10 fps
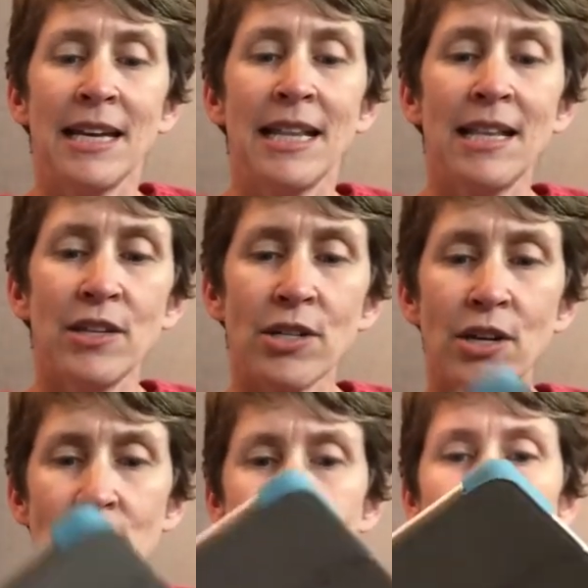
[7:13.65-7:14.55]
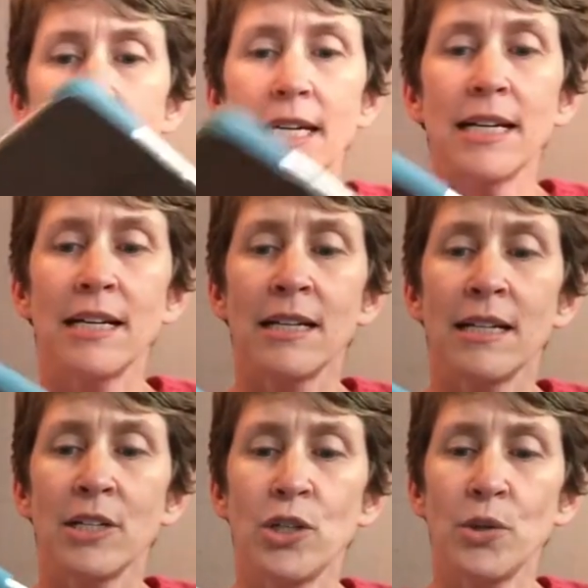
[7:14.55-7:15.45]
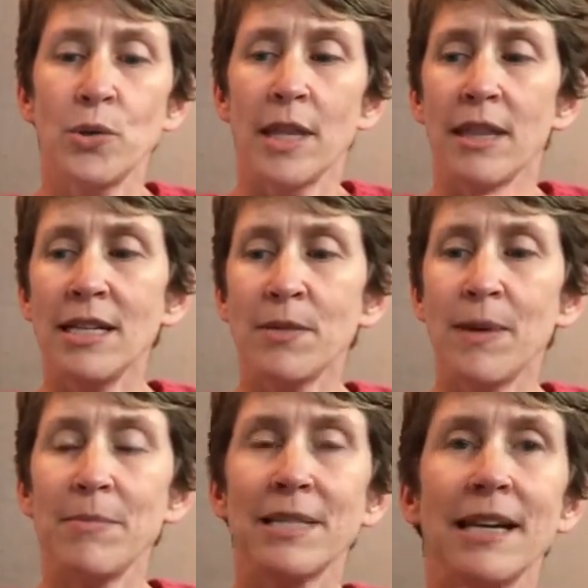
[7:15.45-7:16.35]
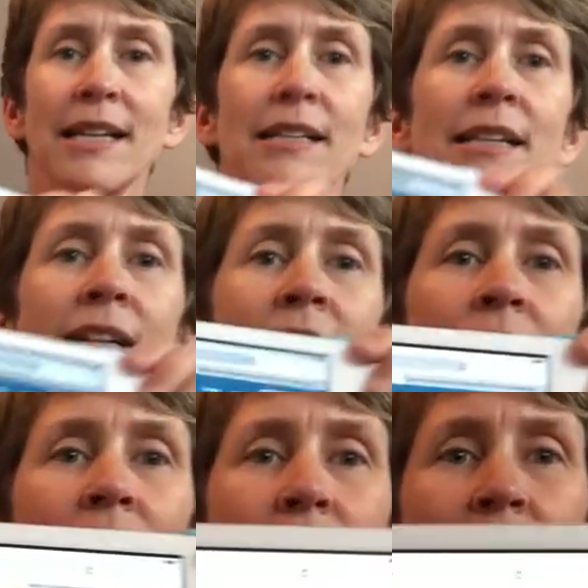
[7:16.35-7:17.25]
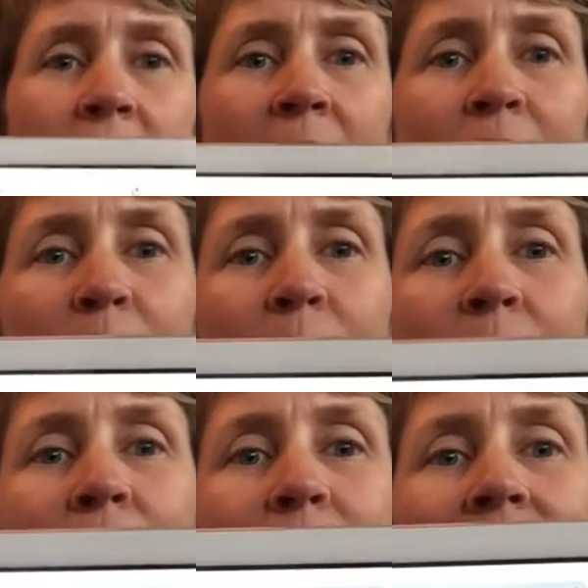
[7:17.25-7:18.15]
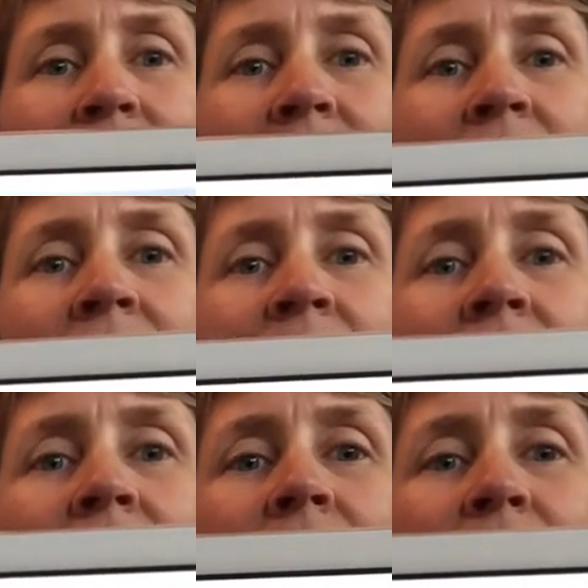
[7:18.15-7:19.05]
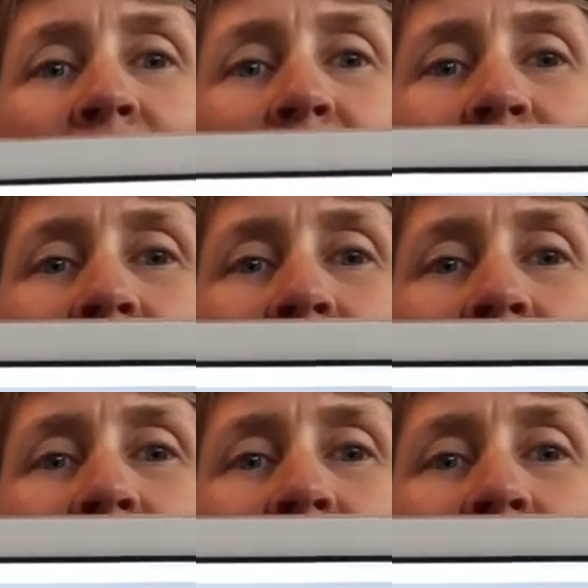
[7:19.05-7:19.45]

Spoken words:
And then there's also a link to this website called Find More Magic that goes